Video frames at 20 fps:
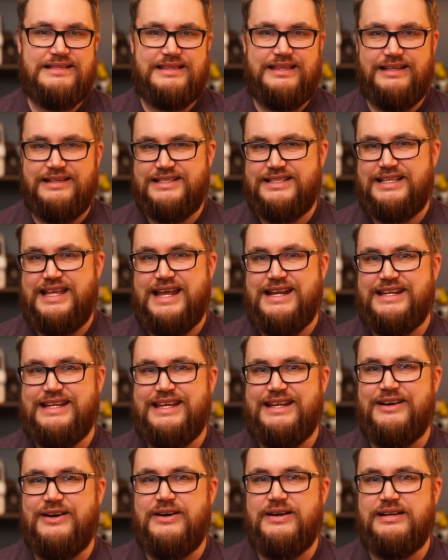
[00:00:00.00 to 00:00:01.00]
things tend to
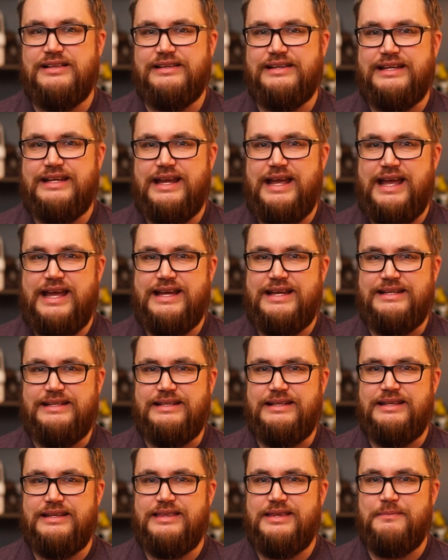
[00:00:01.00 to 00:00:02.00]
get ugly, and